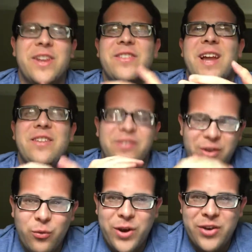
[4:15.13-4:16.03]
Like I said, I
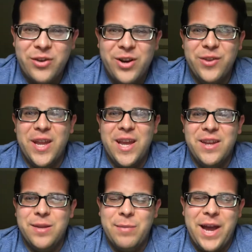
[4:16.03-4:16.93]
still want to try to do the
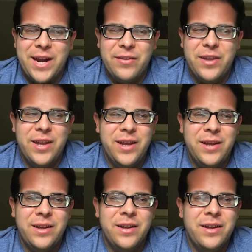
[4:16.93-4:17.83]
Andy Mack
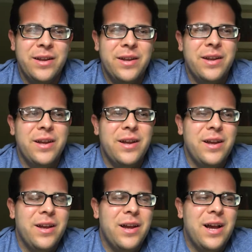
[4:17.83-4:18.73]
thing.
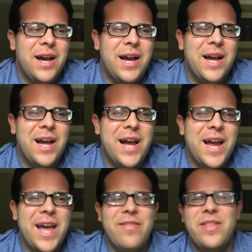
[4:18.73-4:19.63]

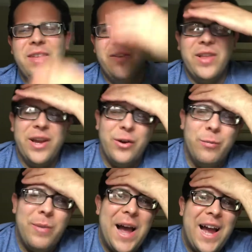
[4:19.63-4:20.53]
I have to either, like, go
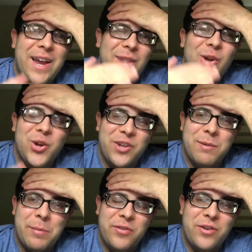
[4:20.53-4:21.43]
back and look at some
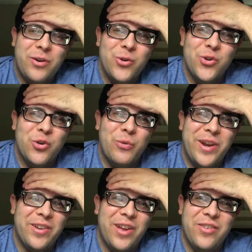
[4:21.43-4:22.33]
episodes or
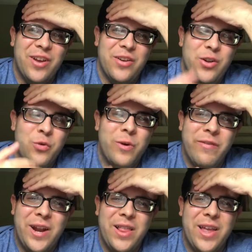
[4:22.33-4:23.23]
wait till I see a new one
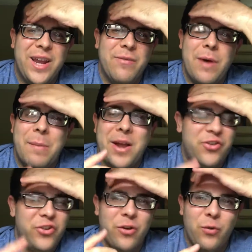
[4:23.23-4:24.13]
that I like enough, but I'm not
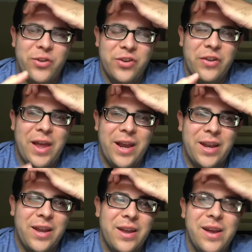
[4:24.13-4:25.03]
sure which is,
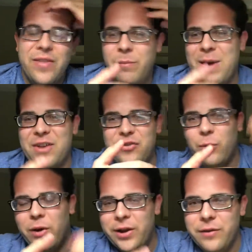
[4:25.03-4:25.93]
like, the best
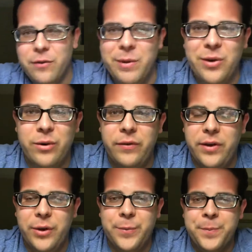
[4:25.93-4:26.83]
one for me to
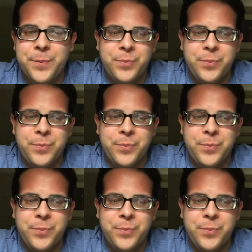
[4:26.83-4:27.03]
review.